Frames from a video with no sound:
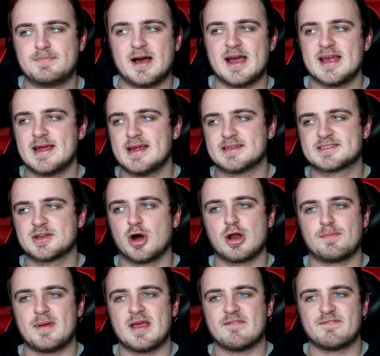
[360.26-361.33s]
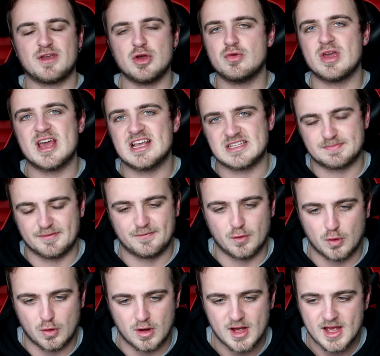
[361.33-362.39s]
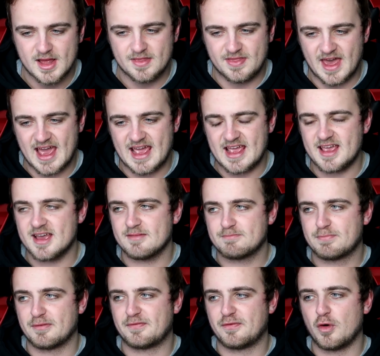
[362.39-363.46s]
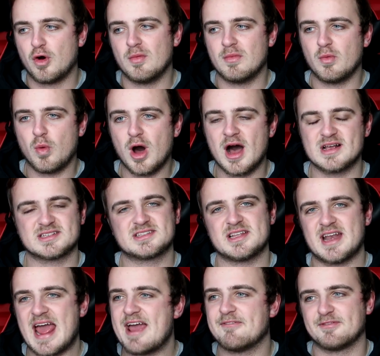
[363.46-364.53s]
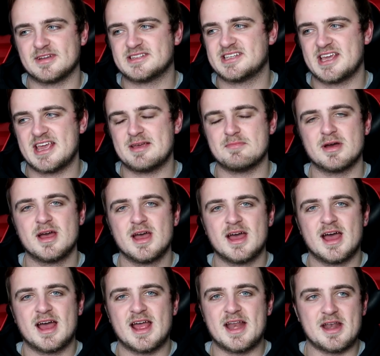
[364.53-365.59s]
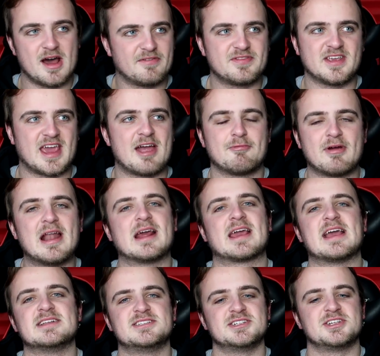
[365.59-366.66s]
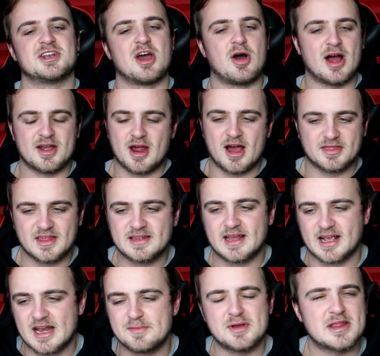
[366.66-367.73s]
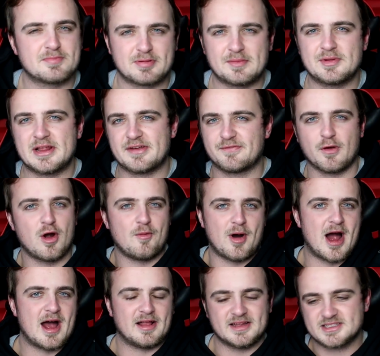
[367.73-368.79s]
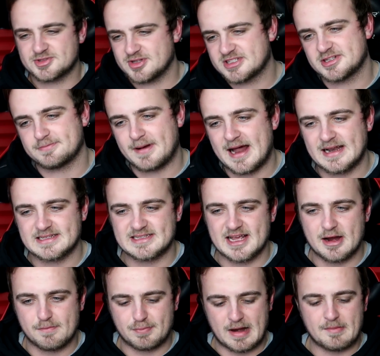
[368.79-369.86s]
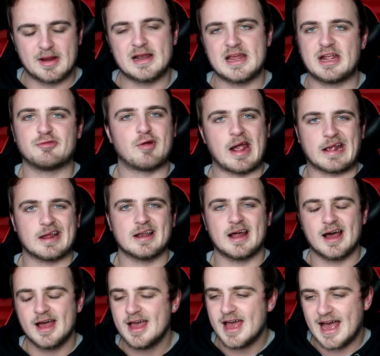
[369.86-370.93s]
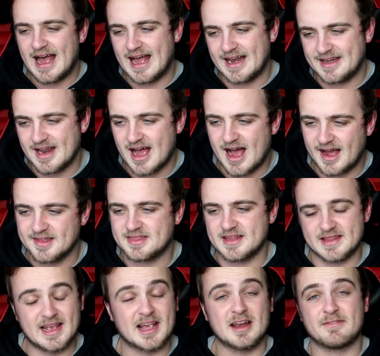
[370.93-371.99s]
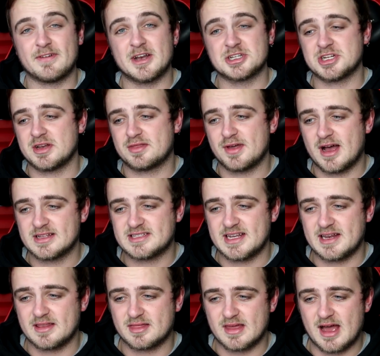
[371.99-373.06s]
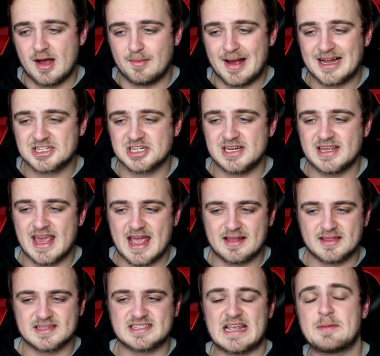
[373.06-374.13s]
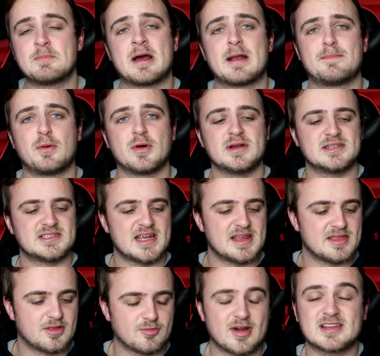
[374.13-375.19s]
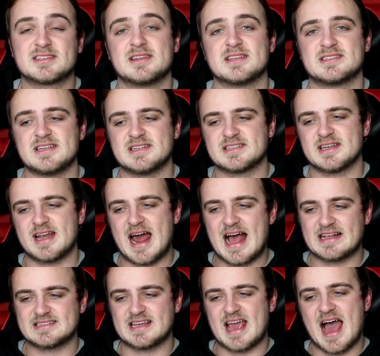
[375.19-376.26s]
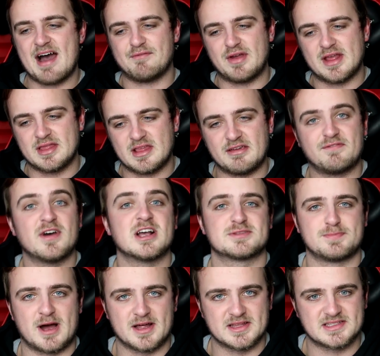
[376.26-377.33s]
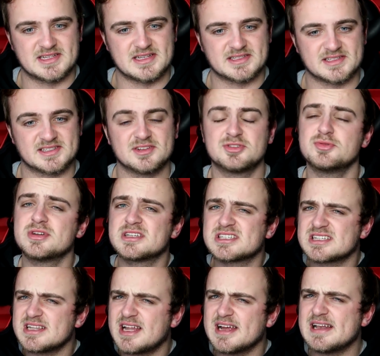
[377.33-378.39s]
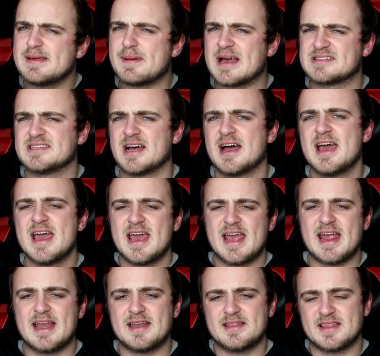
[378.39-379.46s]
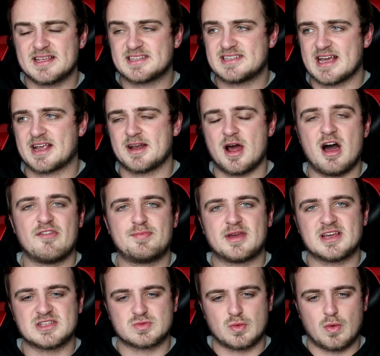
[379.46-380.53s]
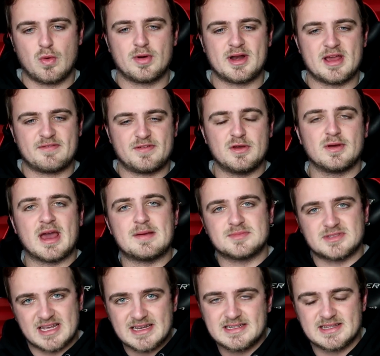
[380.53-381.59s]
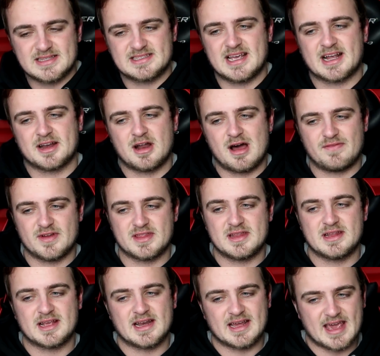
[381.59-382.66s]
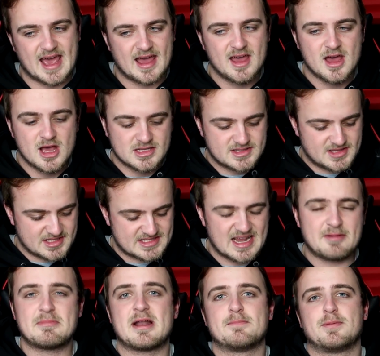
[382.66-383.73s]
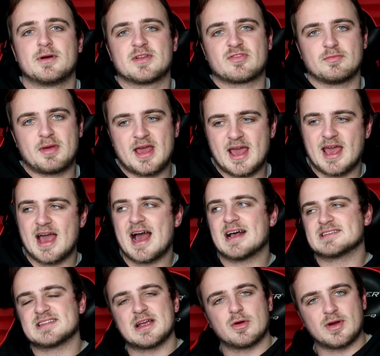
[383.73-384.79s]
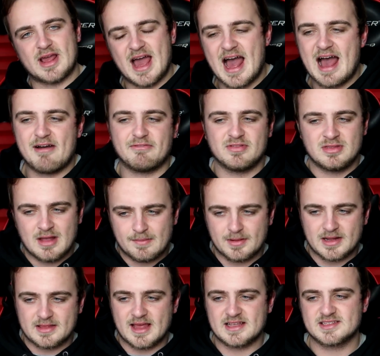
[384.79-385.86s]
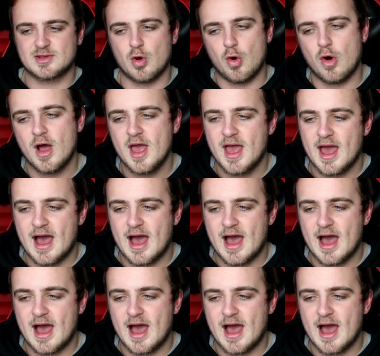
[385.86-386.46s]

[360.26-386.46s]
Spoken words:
but it's got to be a few years before they perform worse than every team enough to get relegated. You know, I think they're going to be in the Premier League for a while. It's Crystal Palace. They're a Premier League regular, and I think they're going to finish in 13th, actually getting the same amount of points in the rest of the season as they have in the first part of the season. So doing slightly better in this second half because we're already a few games into the second half. I think they're going to get the same amount of points from here as they already have, doubling their score,